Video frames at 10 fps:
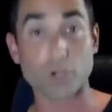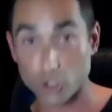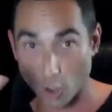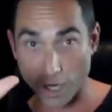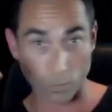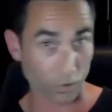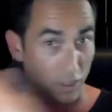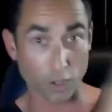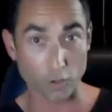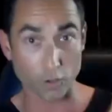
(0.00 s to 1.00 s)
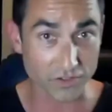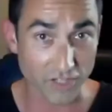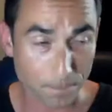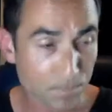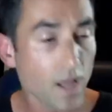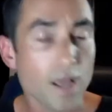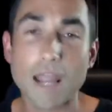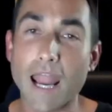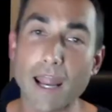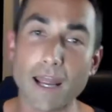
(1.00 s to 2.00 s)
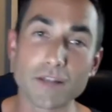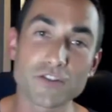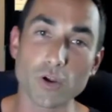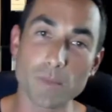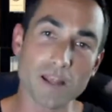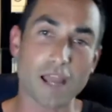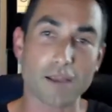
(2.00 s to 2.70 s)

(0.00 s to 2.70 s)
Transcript: to join. We're going to go do this thing. And so he made like